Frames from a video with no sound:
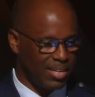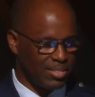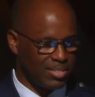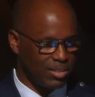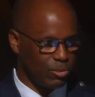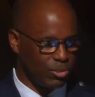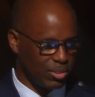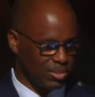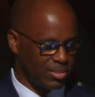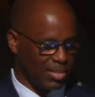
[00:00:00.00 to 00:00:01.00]

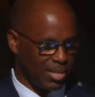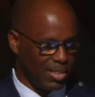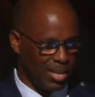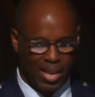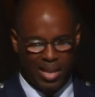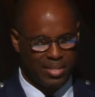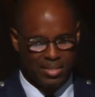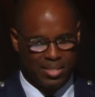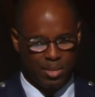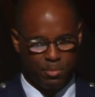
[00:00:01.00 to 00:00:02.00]
solutions that they hadn't
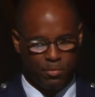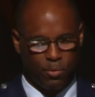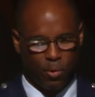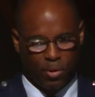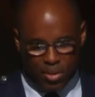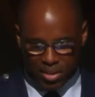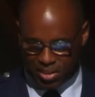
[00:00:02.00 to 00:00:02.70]
seen before.